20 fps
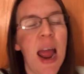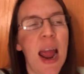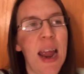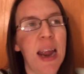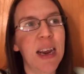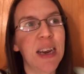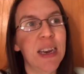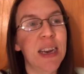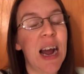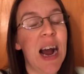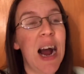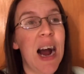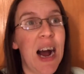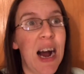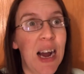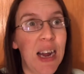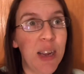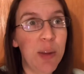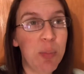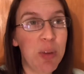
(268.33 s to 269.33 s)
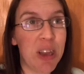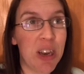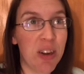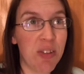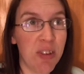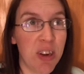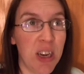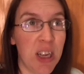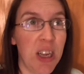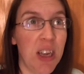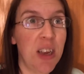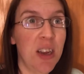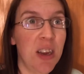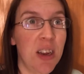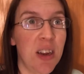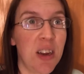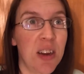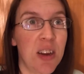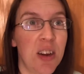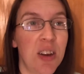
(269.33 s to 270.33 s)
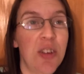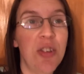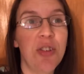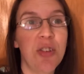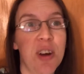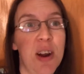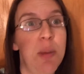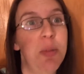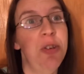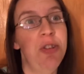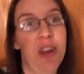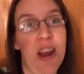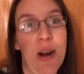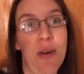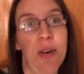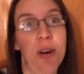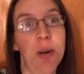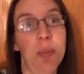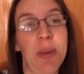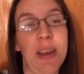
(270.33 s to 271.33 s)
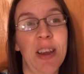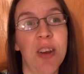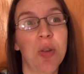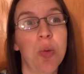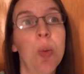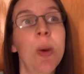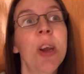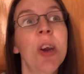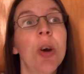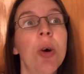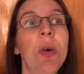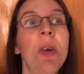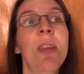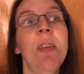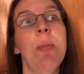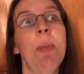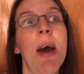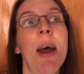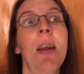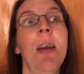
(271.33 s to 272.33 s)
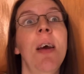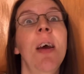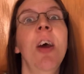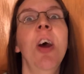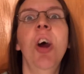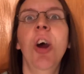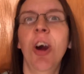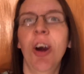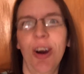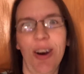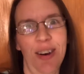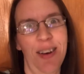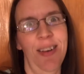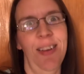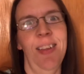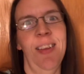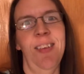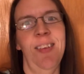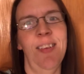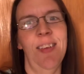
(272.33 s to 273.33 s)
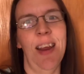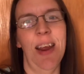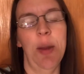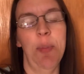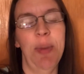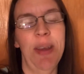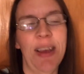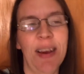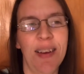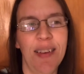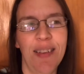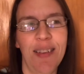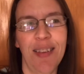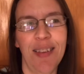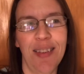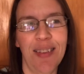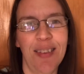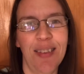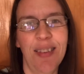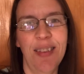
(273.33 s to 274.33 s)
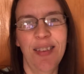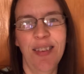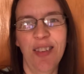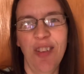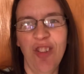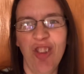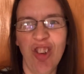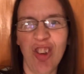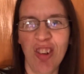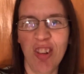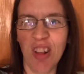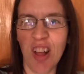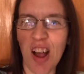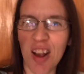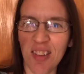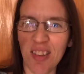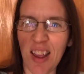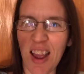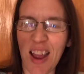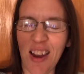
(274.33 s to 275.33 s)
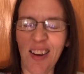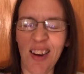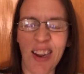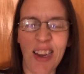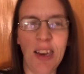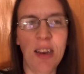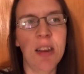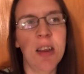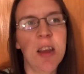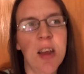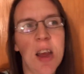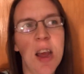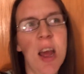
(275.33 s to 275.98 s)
And I'm getting ready to grab a shower because we are going to bed early tonight because it's turn the clocks ahead night